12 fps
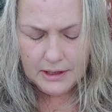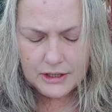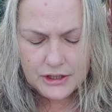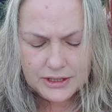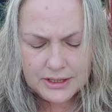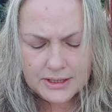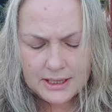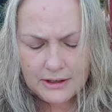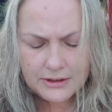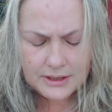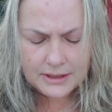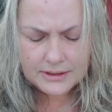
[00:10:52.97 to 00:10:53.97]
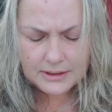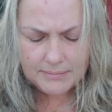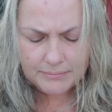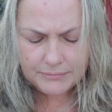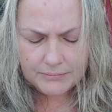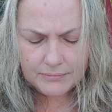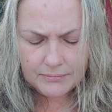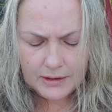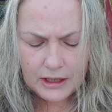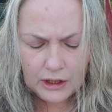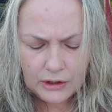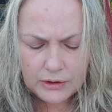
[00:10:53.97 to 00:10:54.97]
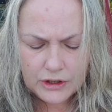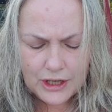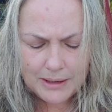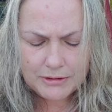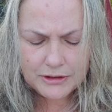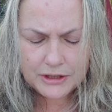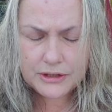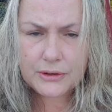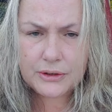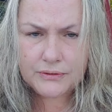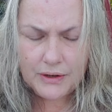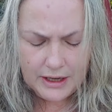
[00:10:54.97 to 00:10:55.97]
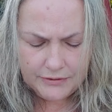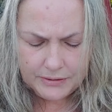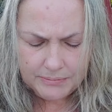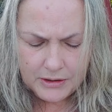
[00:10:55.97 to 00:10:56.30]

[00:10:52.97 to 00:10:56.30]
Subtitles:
Jesus tells us in Luke chapter 6:35,